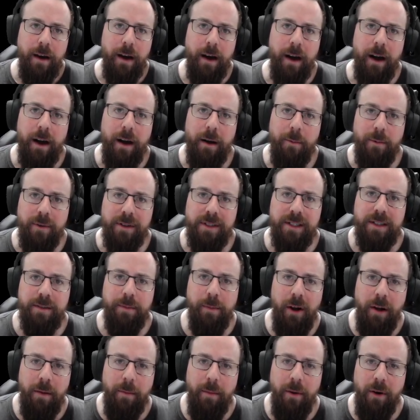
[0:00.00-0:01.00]
with
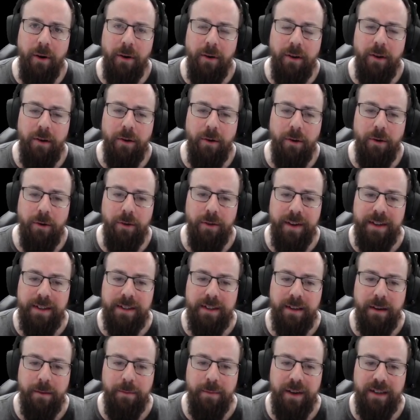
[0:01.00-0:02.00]
Small Mario, only
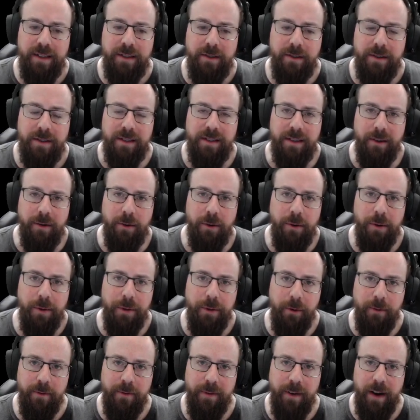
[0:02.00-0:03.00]
subpixels 0
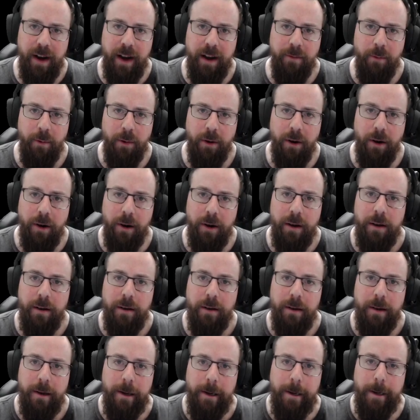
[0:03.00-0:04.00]
through 5 work.
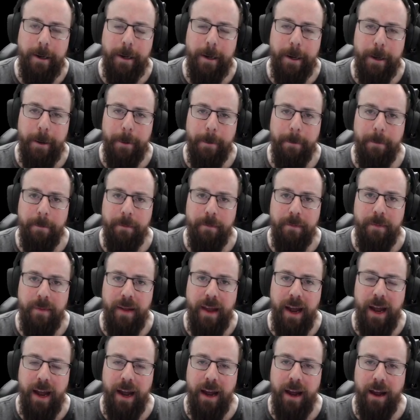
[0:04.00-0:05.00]

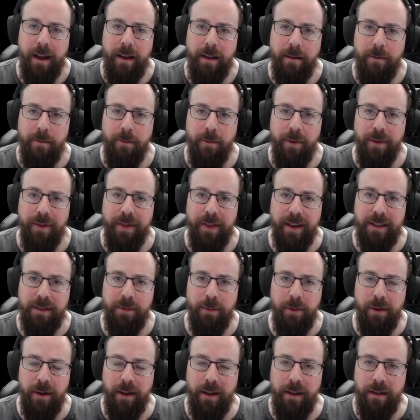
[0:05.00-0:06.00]
And with
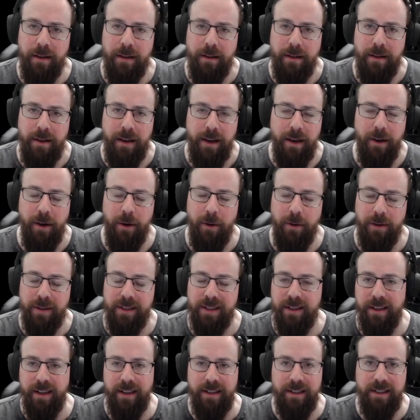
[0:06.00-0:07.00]
this one, you know,
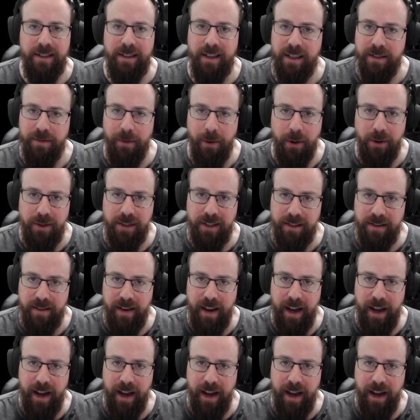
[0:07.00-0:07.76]
it's 6 versus